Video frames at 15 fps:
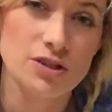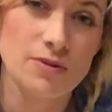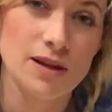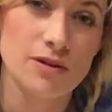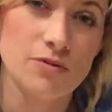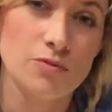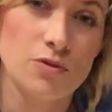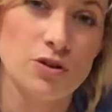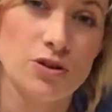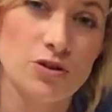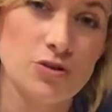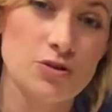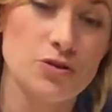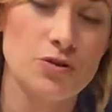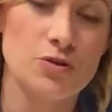to it what your
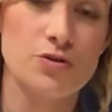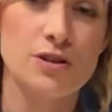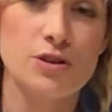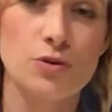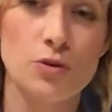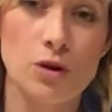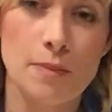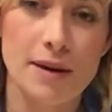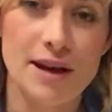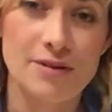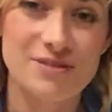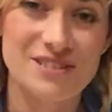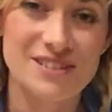story's all about.